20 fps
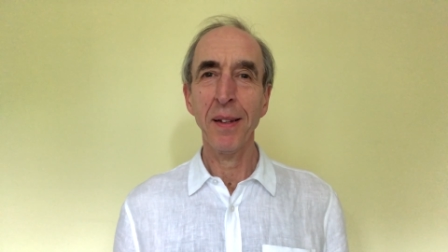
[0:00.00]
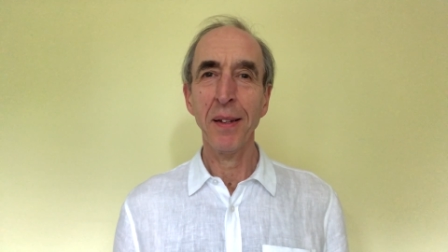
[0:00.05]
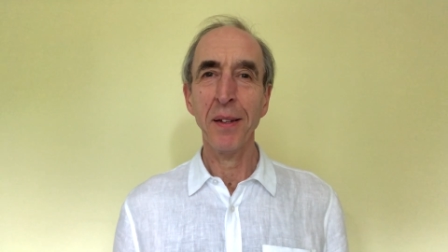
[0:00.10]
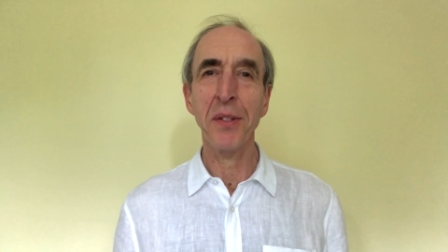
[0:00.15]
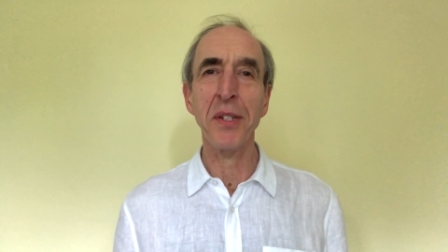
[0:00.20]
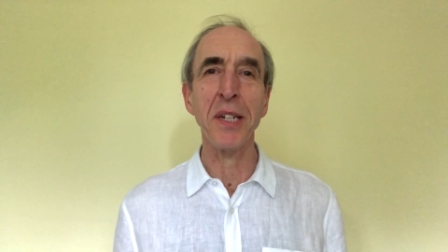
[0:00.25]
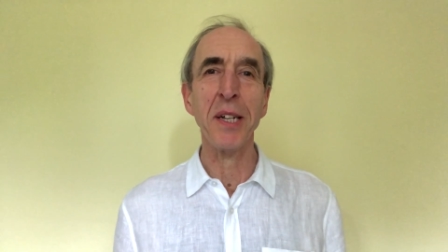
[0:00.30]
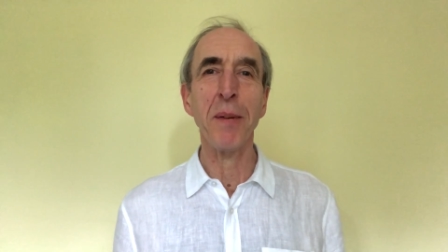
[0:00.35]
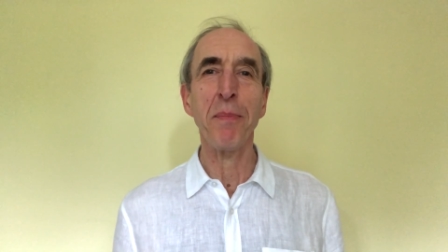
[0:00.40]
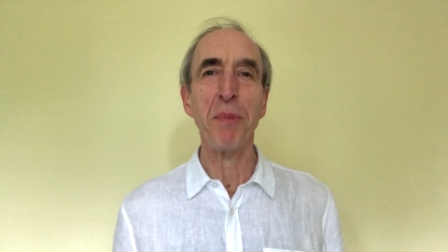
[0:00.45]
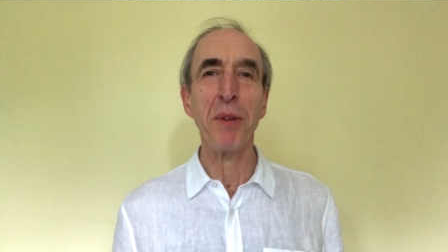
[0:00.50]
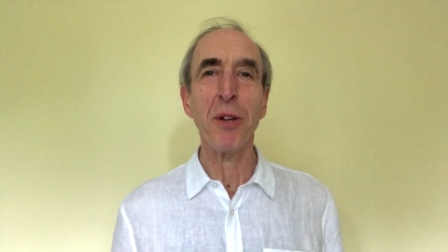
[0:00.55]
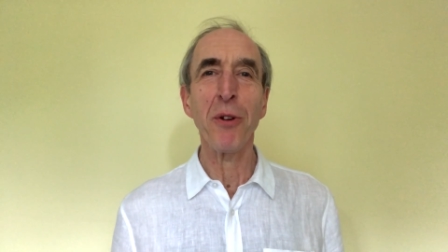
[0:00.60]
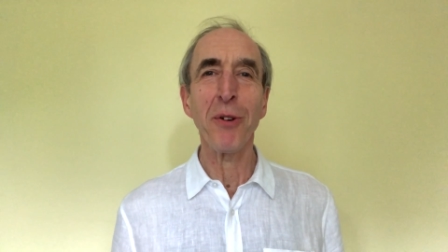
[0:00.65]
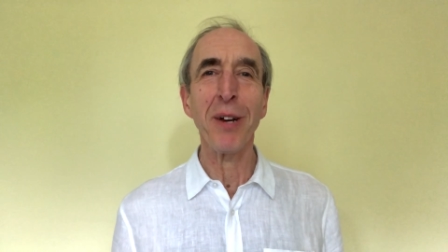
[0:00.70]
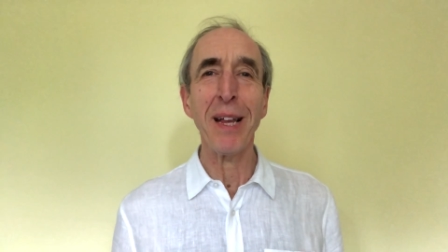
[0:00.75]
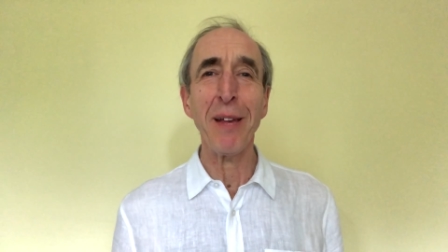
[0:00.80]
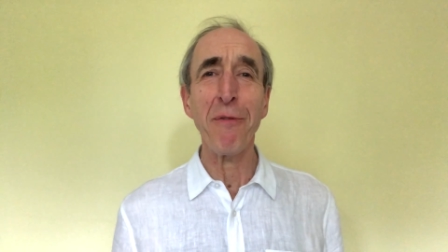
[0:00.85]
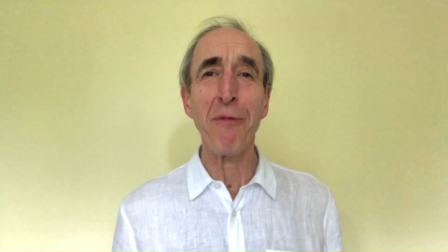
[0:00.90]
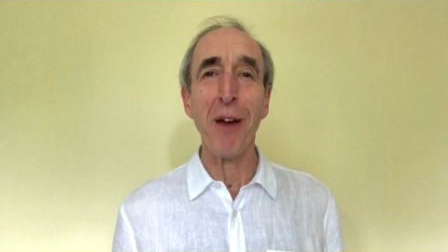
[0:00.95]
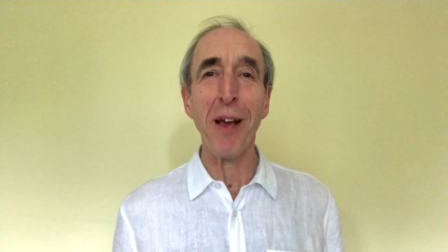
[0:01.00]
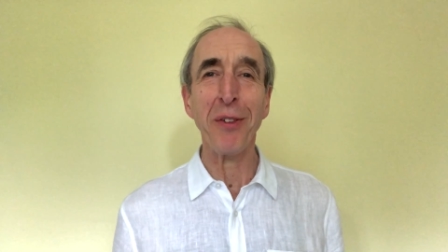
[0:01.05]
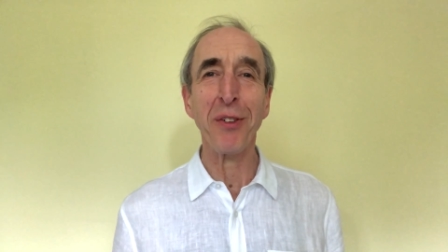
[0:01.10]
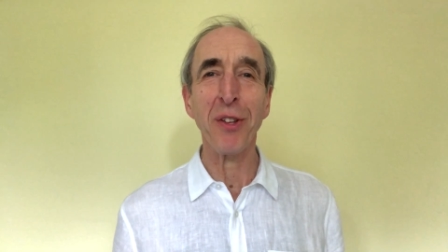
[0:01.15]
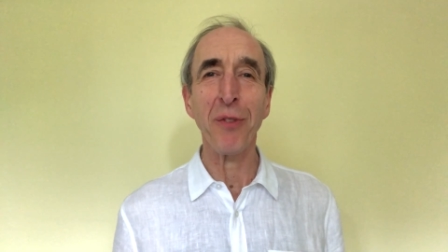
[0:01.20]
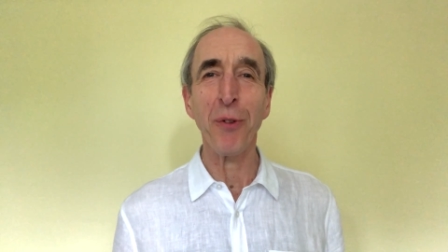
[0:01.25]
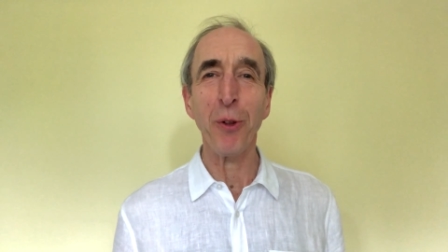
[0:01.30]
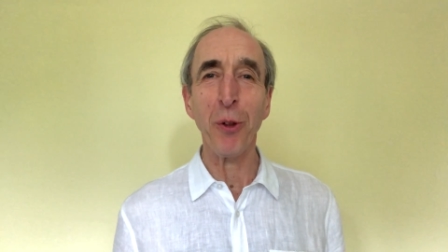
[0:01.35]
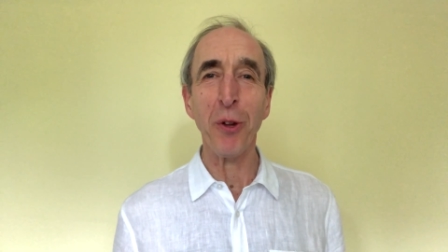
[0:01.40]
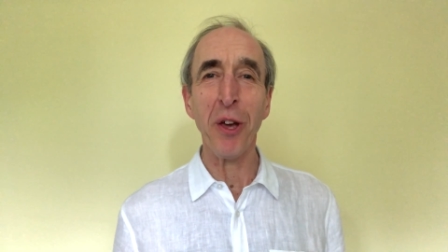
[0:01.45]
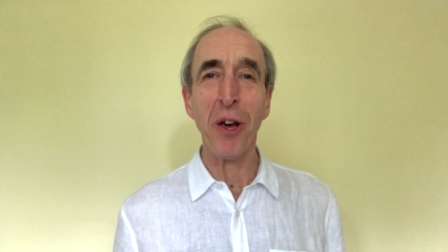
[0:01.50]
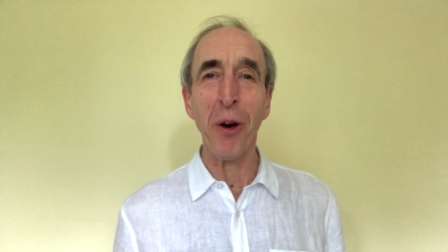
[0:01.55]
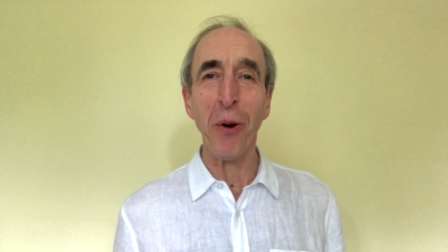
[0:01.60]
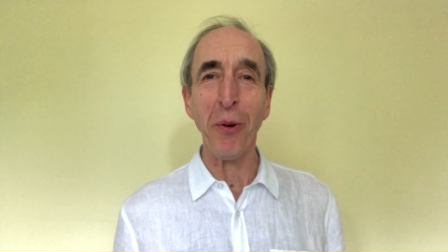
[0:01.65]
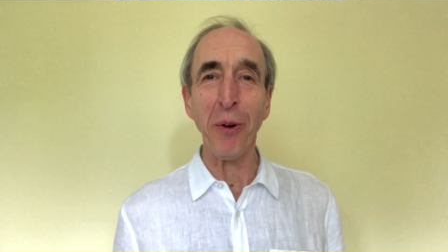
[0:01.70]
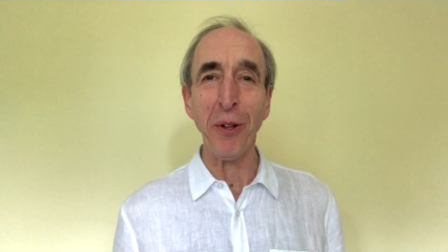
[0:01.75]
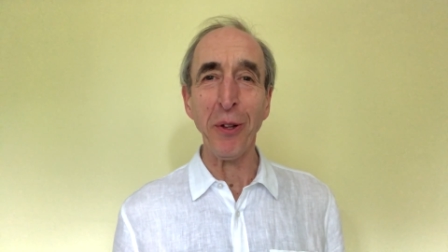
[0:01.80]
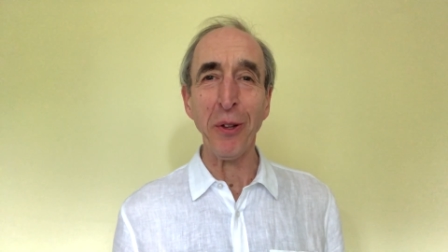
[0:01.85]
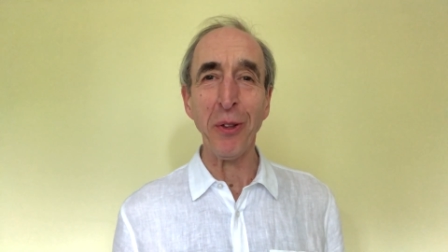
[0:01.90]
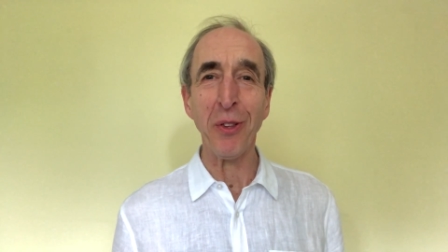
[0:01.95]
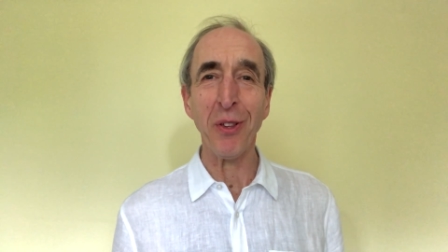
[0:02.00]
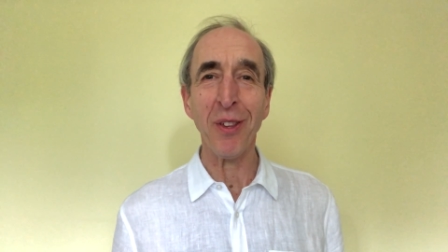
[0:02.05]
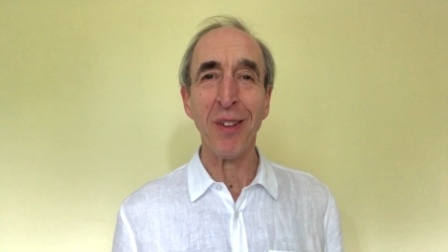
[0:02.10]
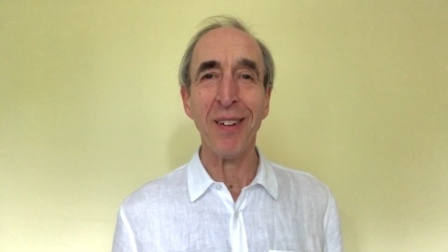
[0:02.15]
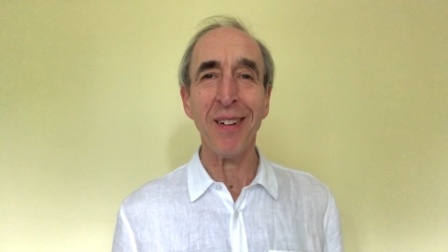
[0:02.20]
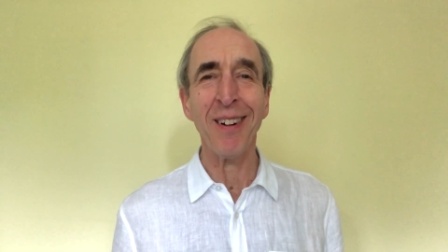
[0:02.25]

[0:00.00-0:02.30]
Dear Bewdley Festival goers,